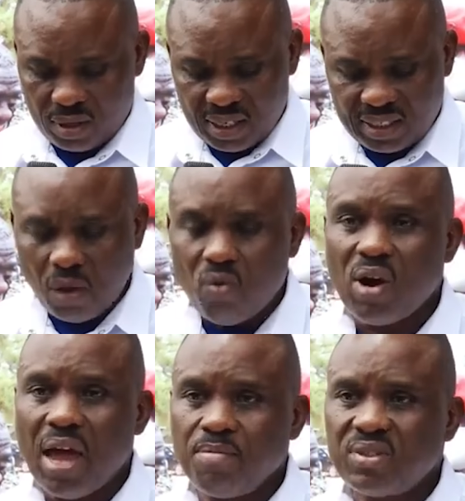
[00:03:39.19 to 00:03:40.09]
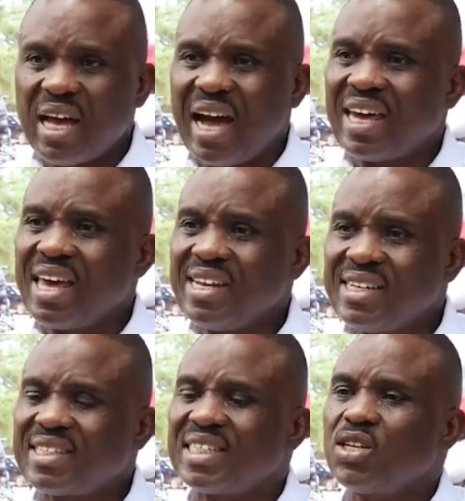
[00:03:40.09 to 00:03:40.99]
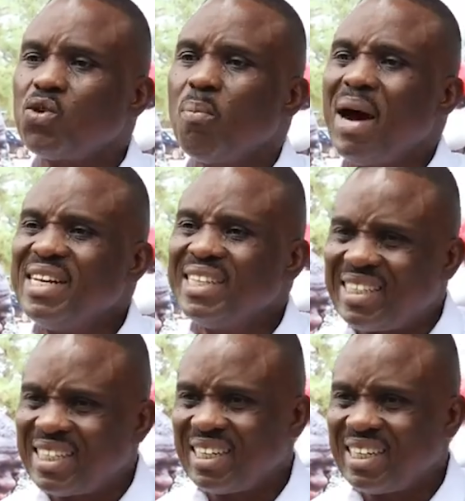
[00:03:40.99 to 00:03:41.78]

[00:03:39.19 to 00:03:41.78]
These are crimes against humanity.